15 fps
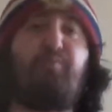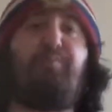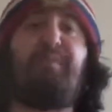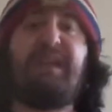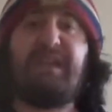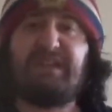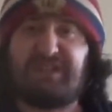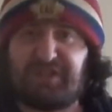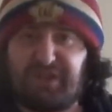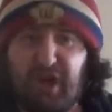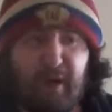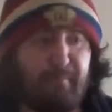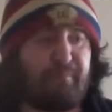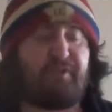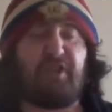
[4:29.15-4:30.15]
beats
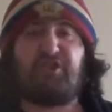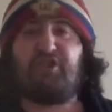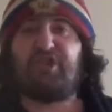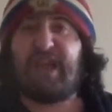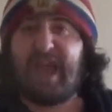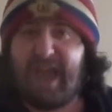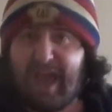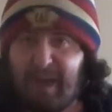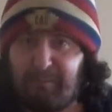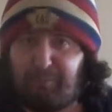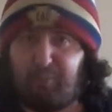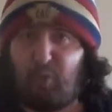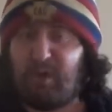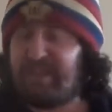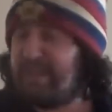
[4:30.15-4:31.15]
up the
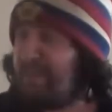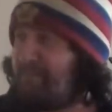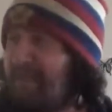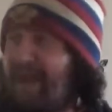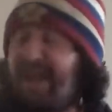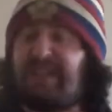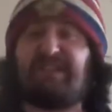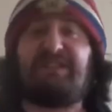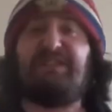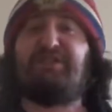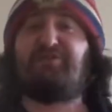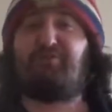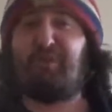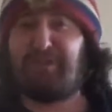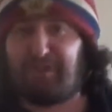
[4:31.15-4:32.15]
champ when he makes
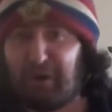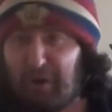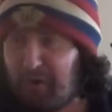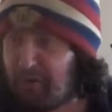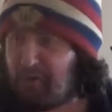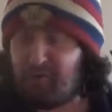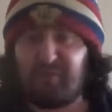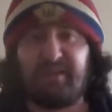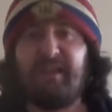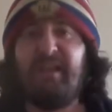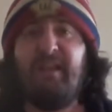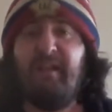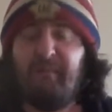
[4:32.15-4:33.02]
his return,